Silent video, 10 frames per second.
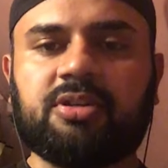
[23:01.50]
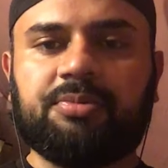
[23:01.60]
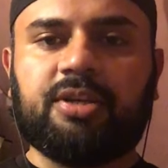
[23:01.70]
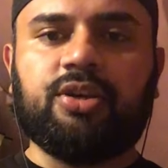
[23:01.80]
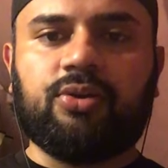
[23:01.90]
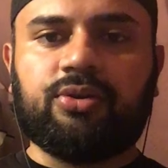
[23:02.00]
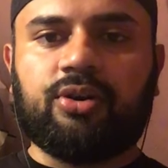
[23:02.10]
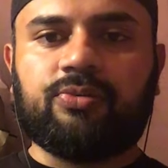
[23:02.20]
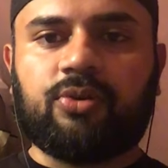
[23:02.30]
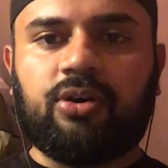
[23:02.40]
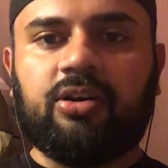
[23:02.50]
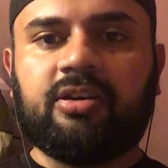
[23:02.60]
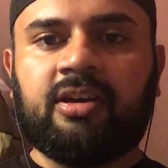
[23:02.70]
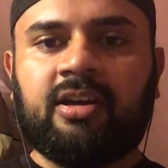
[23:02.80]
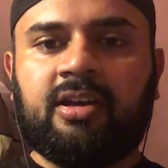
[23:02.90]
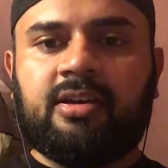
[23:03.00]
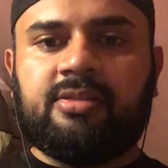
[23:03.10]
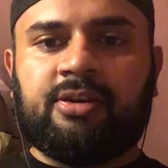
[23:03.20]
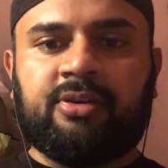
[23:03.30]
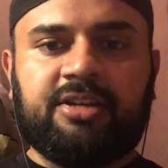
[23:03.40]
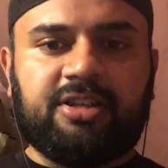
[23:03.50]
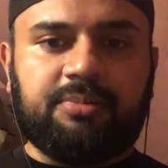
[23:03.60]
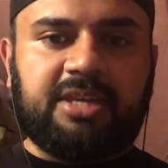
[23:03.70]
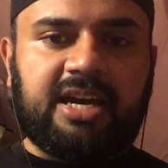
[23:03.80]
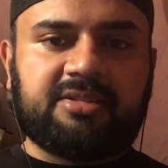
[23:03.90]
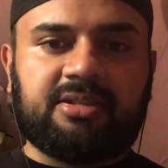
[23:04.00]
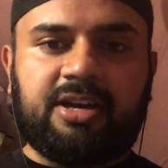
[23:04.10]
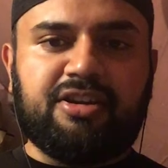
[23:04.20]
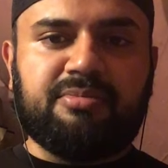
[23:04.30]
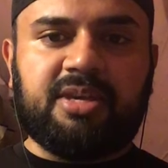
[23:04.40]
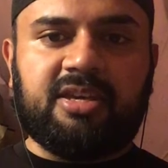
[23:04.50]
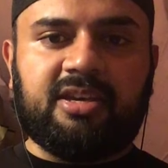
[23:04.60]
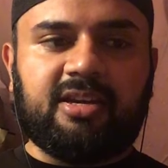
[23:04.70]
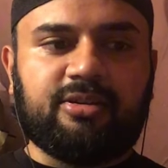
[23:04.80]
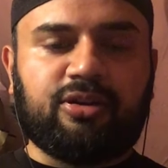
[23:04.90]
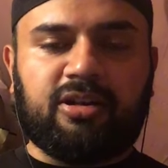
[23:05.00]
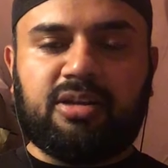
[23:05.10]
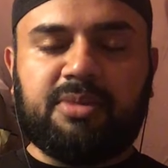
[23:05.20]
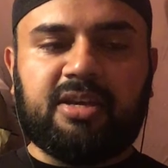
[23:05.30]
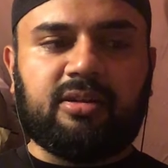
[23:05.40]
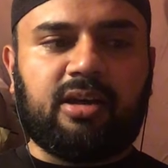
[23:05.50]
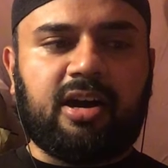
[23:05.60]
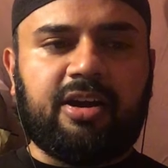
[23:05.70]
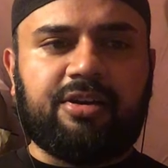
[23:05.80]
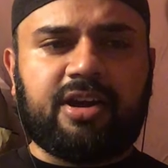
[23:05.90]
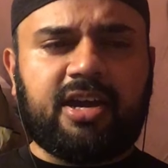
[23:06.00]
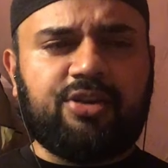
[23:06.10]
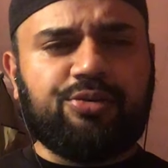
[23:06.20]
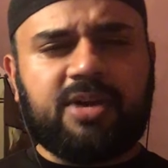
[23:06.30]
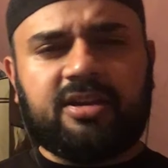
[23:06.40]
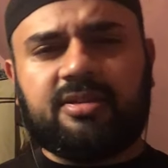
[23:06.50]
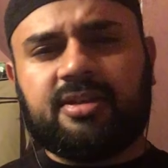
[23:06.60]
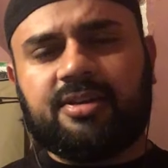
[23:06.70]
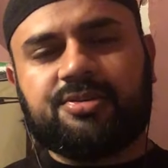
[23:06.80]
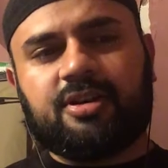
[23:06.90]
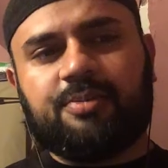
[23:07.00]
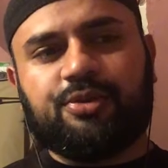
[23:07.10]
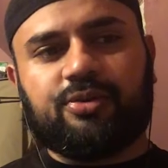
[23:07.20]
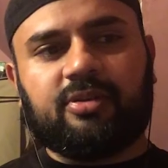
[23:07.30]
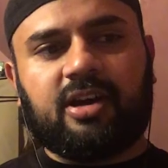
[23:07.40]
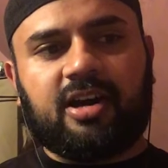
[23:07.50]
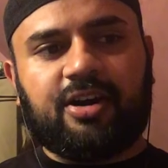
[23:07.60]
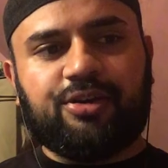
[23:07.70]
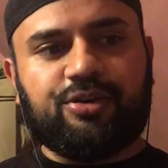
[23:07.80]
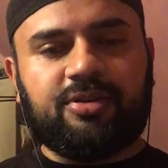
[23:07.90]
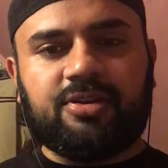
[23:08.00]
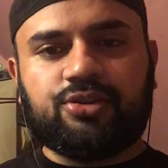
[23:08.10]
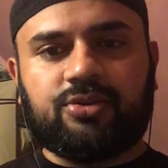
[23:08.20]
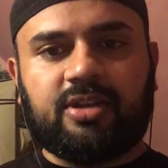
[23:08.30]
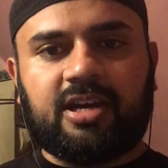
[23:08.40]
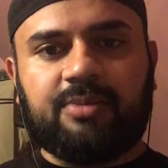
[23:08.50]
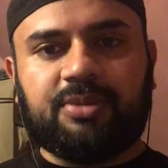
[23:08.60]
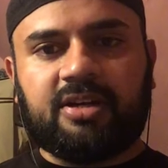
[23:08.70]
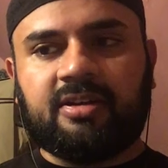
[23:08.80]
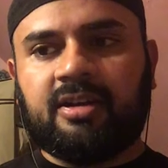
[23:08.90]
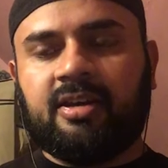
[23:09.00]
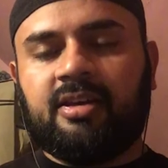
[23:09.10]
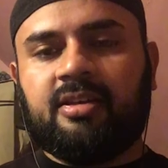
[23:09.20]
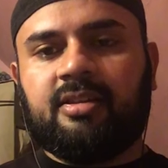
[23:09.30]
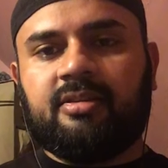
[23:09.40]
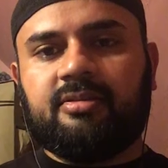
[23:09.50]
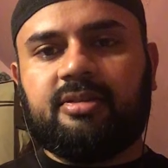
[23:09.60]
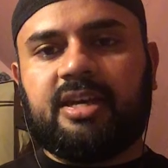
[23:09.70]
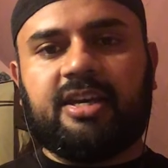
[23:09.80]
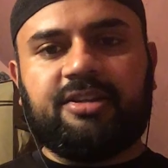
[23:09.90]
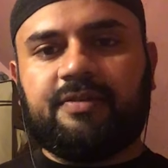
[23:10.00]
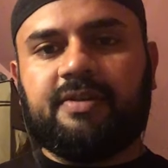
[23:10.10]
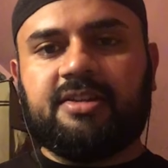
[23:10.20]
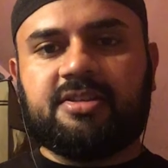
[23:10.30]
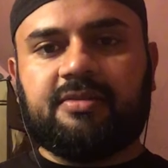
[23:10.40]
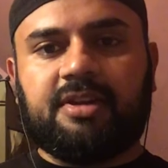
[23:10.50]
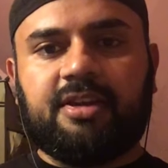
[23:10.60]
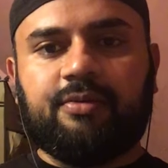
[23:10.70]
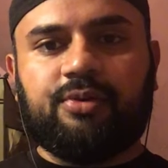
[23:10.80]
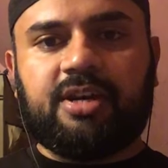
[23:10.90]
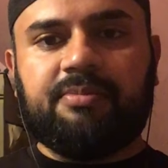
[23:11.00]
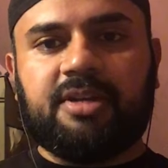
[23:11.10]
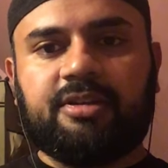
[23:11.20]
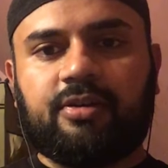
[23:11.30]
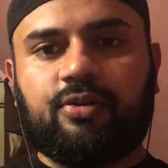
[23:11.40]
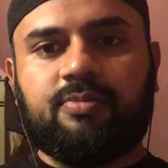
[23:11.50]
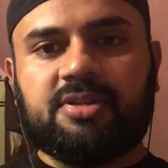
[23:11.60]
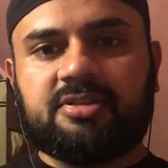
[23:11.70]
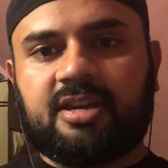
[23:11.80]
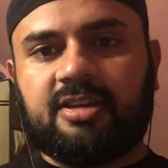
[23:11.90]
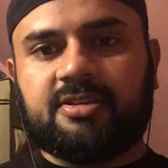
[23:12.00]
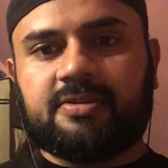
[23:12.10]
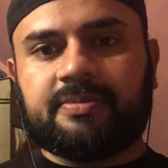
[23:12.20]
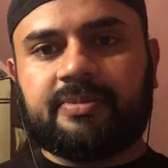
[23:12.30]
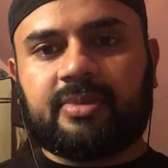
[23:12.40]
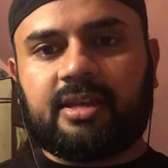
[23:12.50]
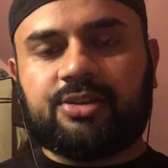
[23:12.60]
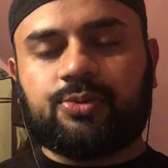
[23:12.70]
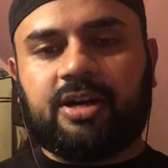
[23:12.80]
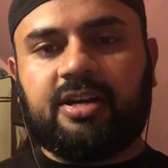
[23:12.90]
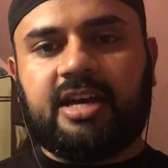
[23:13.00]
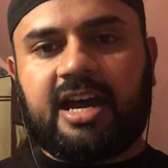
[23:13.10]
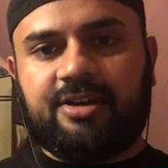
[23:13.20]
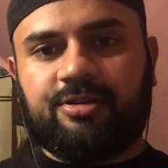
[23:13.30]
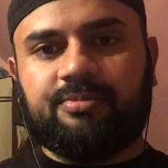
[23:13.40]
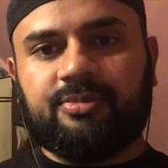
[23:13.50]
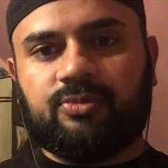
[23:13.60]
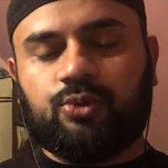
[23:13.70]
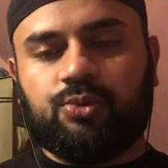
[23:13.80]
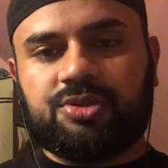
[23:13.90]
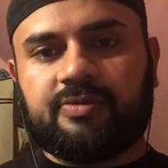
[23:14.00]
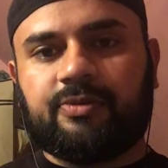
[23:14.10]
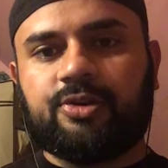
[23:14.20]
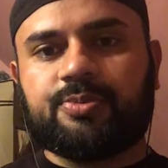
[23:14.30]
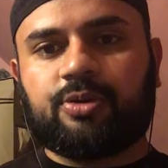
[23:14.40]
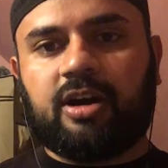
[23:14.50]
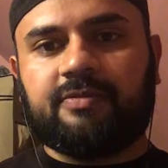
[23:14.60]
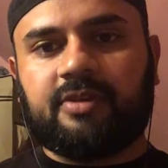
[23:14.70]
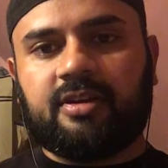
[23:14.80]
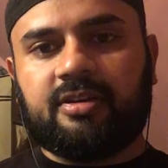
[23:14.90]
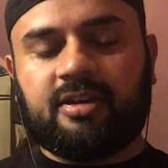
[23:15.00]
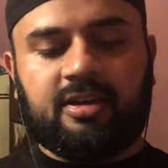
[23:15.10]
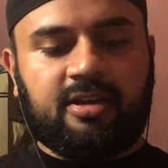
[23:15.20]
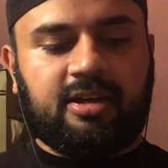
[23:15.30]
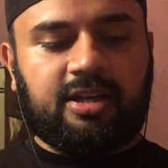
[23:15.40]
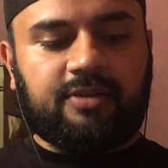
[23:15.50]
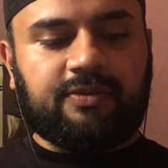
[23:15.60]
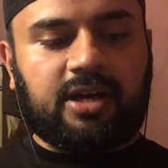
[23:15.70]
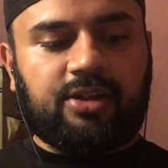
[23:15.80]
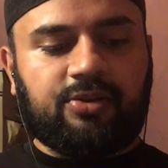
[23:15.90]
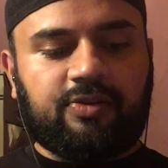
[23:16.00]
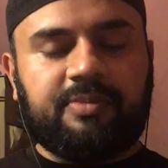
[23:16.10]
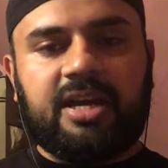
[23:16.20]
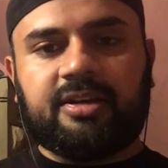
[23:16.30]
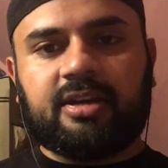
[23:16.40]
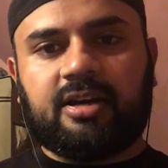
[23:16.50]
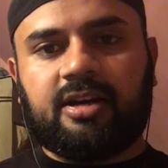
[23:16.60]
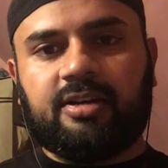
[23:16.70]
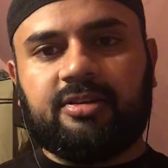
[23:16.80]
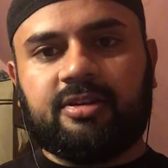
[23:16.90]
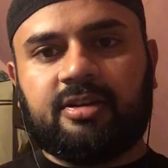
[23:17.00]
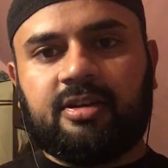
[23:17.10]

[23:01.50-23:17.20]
something going on wrong, they'll end up gaslighting me and calling me a liar. Hey, you're making things up, you're a liar, you're this, you're that. But they get defensive and they won't admit their own mistakes. That's why Adam, who was the first prophet and the father of mankind,